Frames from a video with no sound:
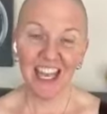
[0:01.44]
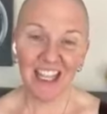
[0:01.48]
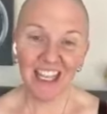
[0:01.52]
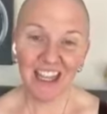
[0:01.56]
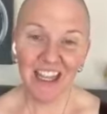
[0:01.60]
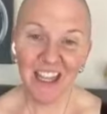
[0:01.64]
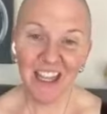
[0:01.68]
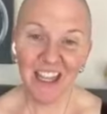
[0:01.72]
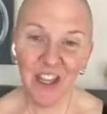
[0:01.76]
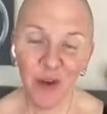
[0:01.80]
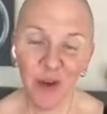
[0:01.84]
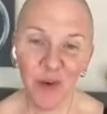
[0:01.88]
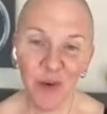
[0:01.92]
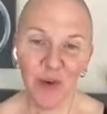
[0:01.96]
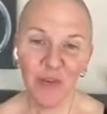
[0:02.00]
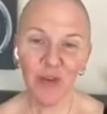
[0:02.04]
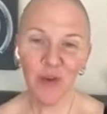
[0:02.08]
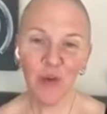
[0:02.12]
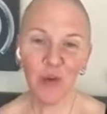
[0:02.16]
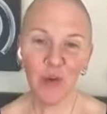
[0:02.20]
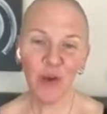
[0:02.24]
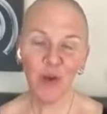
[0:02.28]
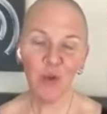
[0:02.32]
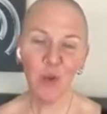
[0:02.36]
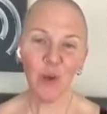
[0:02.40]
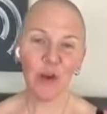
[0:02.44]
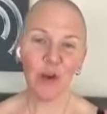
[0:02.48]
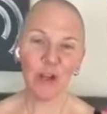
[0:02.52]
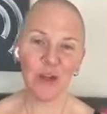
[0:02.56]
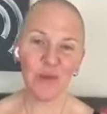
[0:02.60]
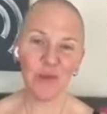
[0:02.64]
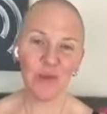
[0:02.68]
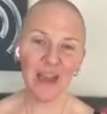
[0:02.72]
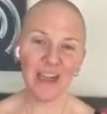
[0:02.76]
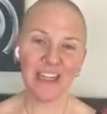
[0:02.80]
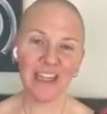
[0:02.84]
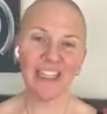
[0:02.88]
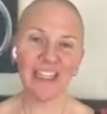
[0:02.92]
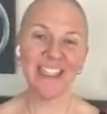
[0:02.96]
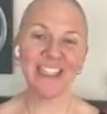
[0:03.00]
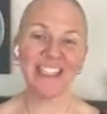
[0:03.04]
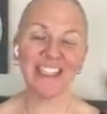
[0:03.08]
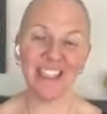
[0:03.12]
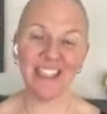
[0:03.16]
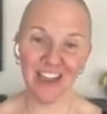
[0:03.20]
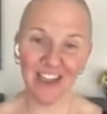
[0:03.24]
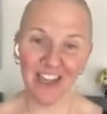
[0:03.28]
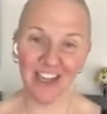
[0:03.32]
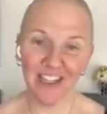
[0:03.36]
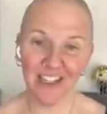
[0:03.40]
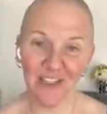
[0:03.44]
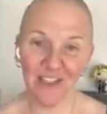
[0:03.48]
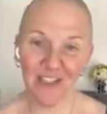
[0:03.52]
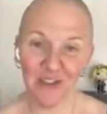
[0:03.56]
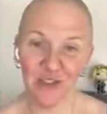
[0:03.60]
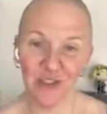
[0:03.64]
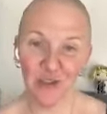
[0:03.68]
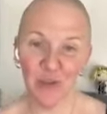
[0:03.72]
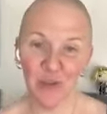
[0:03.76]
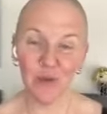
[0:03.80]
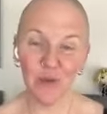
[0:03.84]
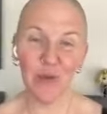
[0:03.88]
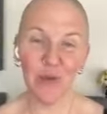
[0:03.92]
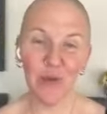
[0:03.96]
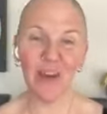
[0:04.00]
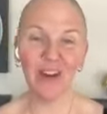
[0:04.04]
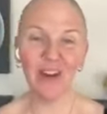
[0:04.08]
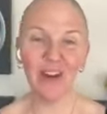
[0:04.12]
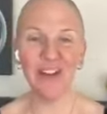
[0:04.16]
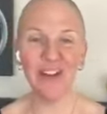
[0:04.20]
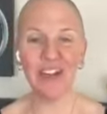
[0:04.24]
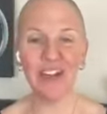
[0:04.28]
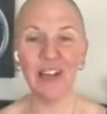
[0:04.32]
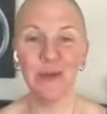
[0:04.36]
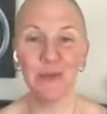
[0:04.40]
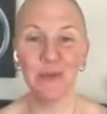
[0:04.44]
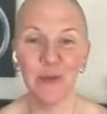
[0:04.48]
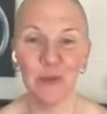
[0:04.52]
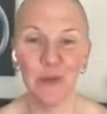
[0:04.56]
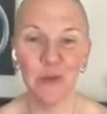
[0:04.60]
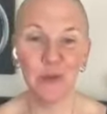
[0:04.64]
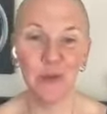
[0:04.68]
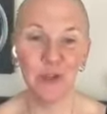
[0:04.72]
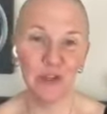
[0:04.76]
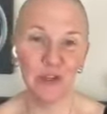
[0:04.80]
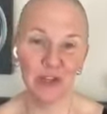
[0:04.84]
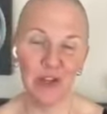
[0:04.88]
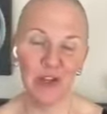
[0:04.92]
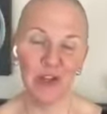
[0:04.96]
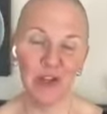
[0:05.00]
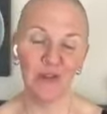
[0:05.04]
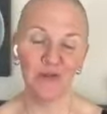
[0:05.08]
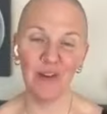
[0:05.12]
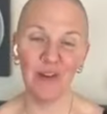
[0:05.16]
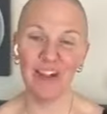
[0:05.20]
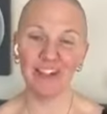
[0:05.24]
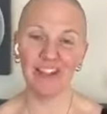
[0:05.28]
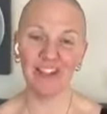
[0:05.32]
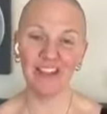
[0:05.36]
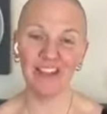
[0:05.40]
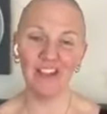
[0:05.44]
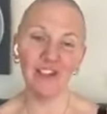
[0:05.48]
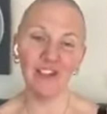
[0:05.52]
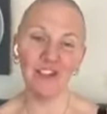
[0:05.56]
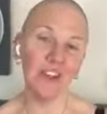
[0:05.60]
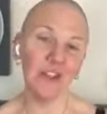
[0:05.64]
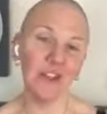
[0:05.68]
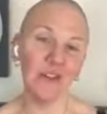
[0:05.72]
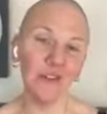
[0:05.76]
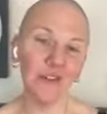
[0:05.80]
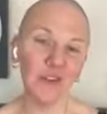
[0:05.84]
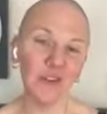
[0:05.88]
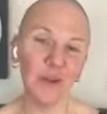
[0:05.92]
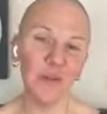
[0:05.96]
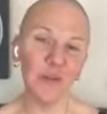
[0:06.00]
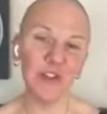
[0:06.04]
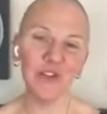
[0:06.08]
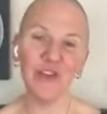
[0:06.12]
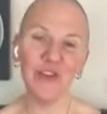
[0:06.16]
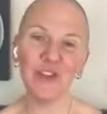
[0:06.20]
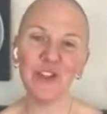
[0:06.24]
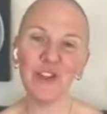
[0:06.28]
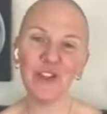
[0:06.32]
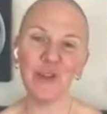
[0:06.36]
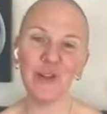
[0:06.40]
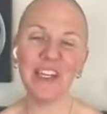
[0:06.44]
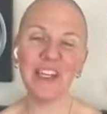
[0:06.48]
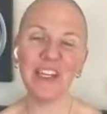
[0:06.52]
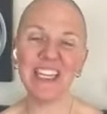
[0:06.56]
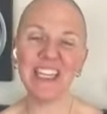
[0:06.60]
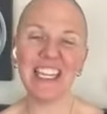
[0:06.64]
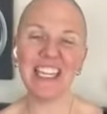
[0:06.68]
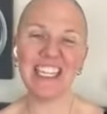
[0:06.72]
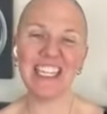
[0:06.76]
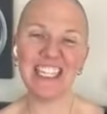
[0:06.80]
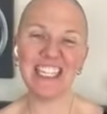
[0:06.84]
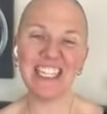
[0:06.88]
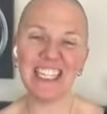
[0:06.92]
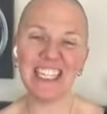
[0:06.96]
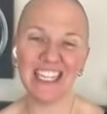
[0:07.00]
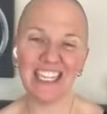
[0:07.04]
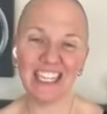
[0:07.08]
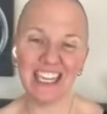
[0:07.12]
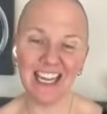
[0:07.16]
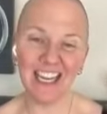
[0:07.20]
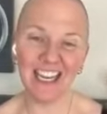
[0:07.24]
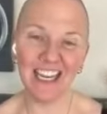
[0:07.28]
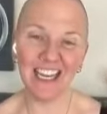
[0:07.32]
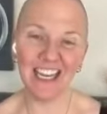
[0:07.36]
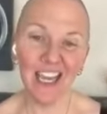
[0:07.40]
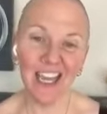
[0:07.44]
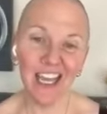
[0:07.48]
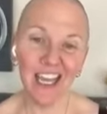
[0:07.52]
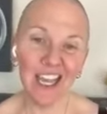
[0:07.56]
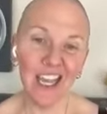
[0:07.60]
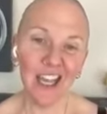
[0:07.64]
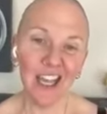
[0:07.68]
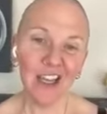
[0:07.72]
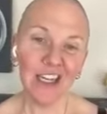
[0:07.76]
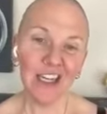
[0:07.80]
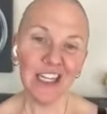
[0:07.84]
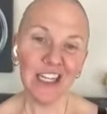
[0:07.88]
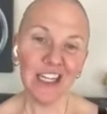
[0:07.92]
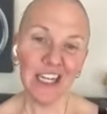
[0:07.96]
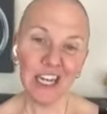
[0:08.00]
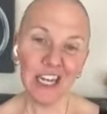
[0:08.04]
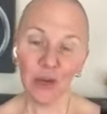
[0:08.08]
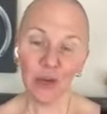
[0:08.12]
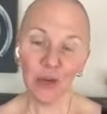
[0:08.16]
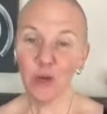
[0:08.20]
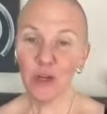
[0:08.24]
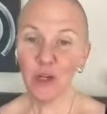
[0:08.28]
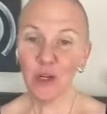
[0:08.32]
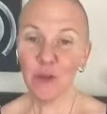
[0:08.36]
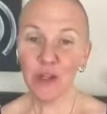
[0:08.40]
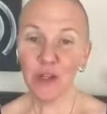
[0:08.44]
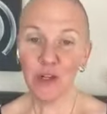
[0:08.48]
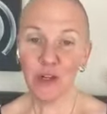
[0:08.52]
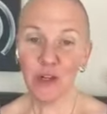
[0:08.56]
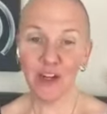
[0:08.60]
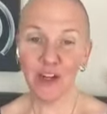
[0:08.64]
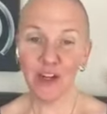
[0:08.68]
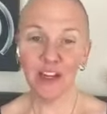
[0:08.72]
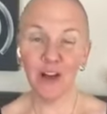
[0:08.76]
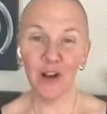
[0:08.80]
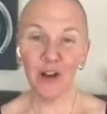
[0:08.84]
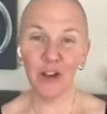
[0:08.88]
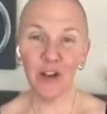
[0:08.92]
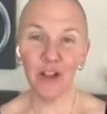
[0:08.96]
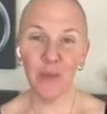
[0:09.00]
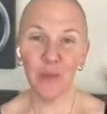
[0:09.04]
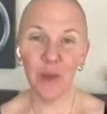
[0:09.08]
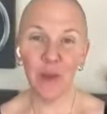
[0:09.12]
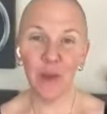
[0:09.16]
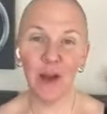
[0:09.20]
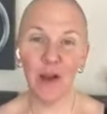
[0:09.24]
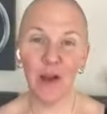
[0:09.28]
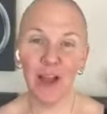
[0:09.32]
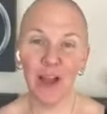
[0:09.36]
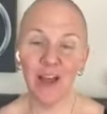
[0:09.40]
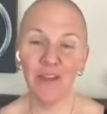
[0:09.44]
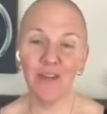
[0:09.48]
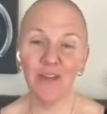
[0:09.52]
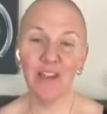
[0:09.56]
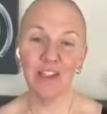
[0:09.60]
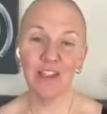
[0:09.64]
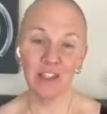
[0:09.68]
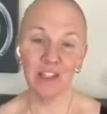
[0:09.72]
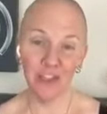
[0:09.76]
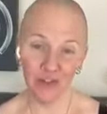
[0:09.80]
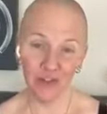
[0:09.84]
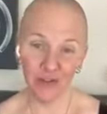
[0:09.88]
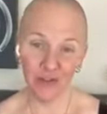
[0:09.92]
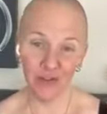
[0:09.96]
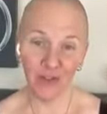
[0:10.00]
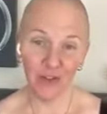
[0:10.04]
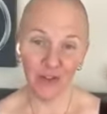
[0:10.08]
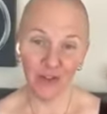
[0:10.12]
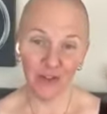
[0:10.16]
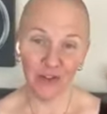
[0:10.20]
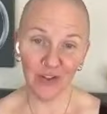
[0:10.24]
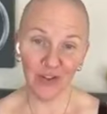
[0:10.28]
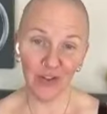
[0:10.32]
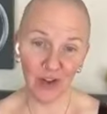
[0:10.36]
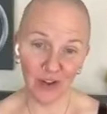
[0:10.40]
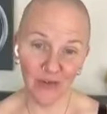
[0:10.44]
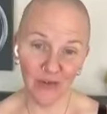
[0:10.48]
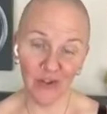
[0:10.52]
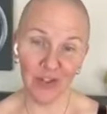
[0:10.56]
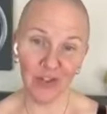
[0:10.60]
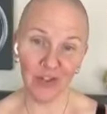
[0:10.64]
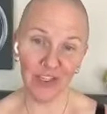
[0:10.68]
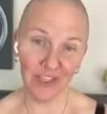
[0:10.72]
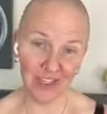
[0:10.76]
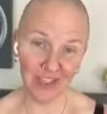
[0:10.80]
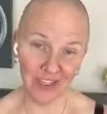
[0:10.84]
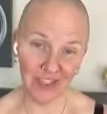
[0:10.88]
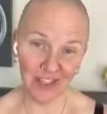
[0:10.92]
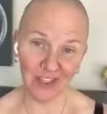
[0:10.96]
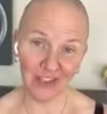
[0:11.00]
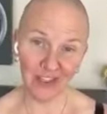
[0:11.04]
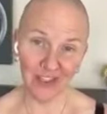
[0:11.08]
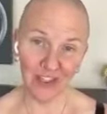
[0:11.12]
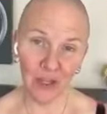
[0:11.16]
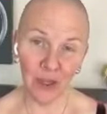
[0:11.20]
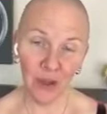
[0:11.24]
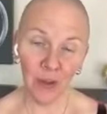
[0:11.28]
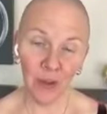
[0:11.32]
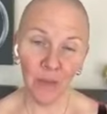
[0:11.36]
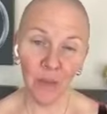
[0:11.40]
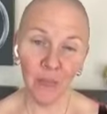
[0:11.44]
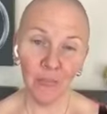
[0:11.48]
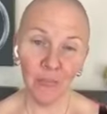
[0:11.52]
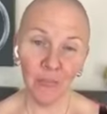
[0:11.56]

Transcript: Hello, everyone. Welcome back to the Science of Superpowers. I'm Tonya Dawn Recla. Thank you so much for joining us again. Today, we're going to be talking all about having difficult conversations.